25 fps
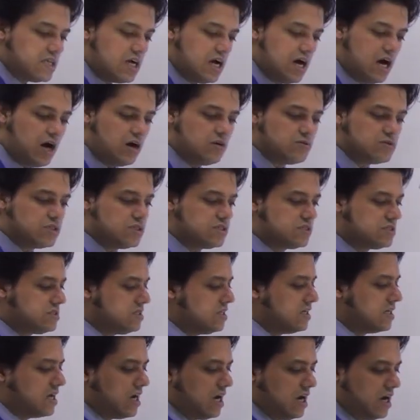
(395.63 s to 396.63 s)
how this
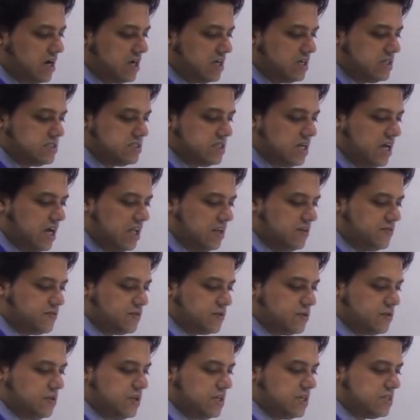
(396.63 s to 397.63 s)
sicca is
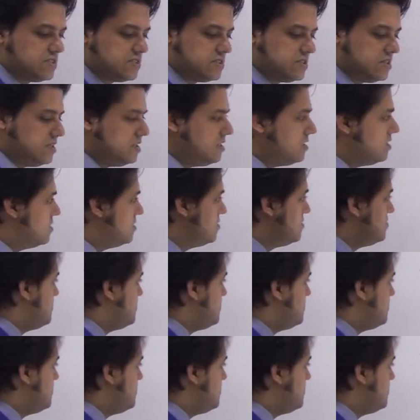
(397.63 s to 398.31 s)
helpful, let's see.